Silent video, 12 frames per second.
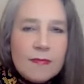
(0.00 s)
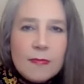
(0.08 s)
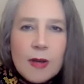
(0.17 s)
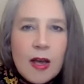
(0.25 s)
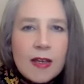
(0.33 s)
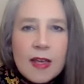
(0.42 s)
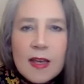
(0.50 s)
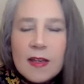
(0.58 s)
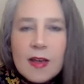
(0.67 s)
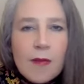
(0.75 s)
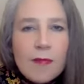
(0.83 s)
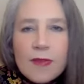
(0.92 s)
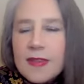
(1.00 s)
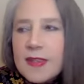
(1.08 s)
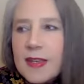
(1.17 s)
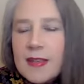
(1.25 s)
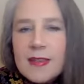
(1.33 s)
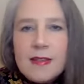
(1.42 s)
work at
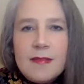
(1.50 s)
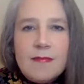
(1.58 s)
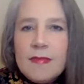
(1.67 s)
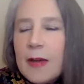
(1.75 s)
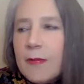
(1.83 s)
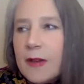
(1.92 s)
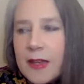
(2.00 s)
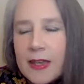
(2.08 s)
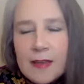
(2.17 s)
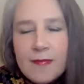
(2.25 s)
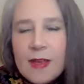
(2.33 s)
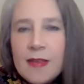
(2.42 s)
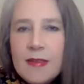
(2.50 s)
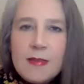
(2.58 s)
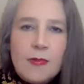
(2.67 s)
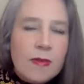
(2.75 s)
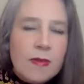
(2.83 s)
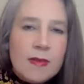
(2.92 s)
conferences and networking events
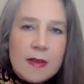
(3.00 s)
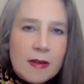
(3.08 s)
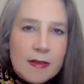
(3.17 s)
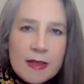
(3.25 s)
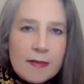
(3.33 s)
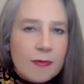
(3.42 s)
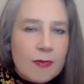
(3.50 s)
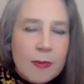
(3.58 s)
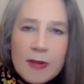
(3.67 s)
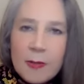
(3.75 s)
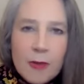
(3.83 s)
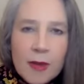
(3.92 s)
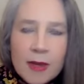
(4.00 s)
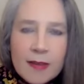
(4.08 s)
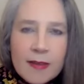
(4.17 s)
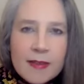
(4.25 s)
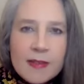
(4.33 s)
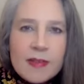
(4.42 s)
and all those kind of things with women who work in
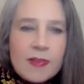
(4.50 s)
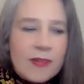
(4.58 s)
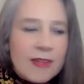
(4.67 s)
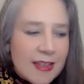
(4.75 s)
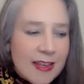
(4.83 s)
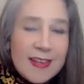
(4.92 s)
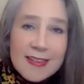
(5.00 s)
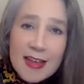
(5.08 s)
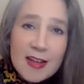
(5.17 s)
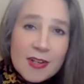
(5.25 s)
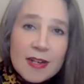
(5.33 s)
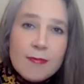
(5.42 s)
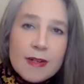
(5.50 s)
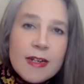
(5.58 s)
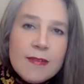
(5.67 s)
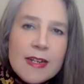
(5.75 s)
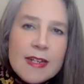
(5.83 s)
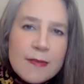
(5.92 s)
those industries, that it's actually
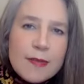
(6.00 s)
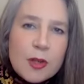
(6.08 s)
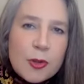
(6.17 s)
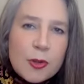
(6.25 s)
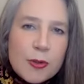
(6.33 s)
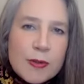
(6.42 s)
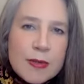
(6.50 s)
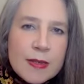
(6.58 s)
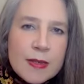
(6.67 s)
really, really difficult.